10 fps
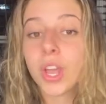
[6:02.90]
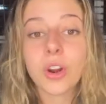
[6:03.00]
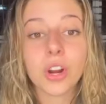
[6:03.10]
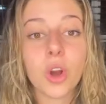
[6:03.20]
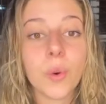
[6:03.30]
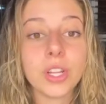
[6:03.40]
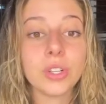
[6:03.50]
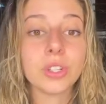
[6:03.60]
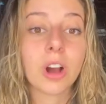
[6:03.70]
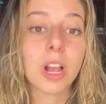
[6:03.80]
are going to
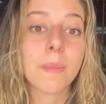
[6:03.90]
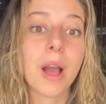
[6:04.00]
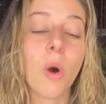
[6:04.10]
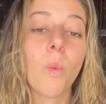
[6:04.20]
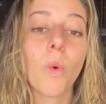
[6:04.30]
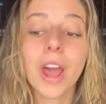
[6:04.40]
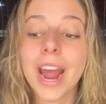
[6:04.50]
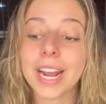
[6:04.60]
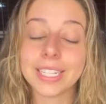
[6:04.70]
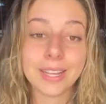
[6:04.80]
talk about what
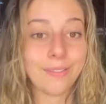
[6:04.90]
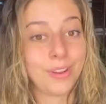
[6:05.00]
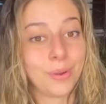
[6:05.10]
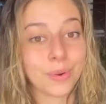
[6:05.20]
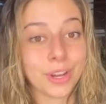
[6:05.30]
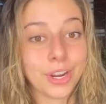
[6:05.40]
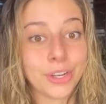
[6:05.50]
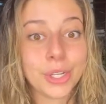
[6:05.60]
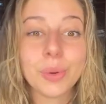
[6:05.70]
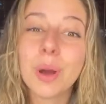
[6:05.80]
activity we're gonna
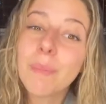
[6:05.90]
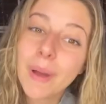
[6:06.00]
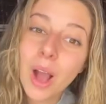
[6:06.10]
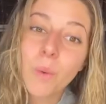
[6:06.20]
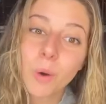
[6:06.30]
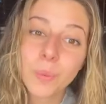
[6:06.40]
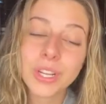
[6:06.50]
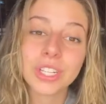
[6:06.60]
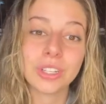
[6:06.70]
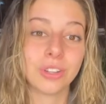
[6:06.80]
do about what we
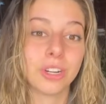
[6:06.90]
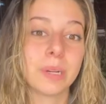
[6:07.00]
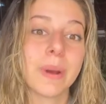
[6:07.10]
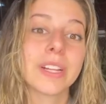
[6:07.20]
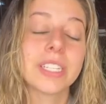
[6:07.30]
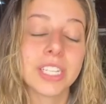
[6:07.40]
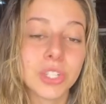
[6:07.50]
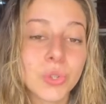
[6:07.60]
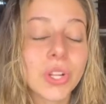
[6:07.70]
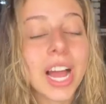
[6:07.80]
just learned about
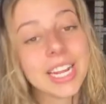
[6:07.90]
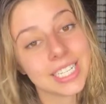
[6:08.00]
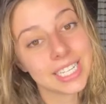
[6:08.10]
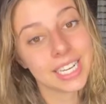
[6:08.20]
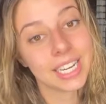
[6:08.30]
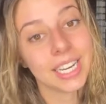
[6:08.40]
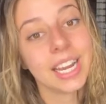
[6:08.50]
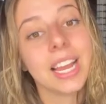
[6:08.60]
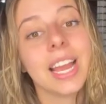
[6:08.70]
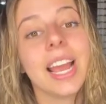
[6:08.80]
central idea
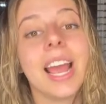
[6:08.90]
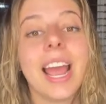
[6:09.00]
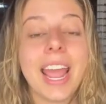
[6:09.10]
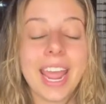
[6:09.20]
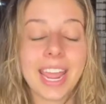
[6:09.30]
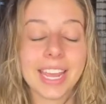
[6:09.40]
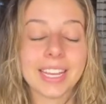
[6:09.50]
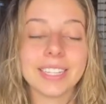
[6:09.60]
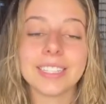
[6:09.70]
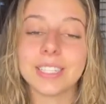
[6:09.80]

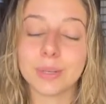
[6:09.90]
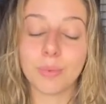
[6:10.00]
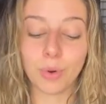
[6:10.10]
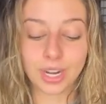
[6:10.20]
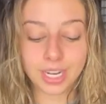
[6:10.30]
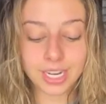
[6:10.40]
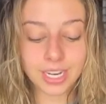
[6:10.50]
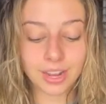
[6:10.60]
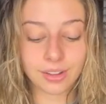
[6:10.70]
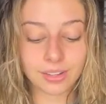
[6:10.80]
and supporting
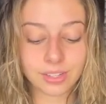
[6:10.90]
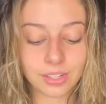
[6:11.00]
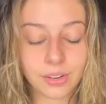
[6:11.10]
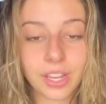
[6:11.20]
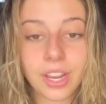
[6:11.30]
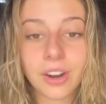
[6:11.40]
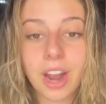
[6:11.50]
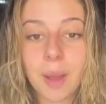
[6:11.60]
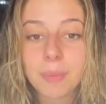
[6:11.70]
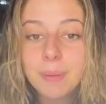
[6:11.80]
details. So here
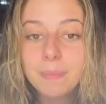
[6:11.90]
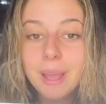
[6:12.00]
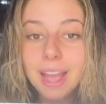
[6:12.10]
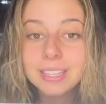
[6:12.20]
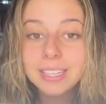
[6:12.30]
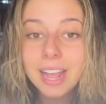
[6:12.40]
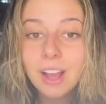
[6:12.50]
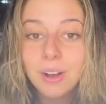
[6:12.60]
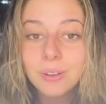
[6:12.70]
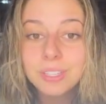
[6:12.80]
I'm gonna pass
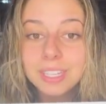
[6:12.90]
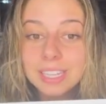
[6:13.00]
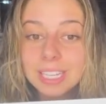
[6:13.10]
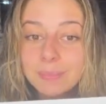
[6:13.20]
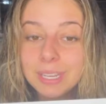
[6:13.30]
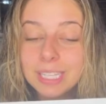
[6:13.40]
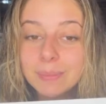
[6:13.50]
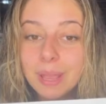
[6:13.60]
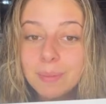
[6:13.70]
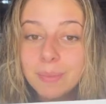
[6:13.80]
out this piece of
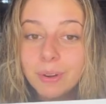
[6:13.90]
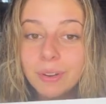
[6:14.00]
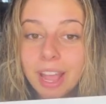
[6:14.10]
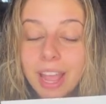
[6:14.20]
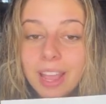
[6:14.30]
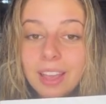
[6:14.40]
paper, okay?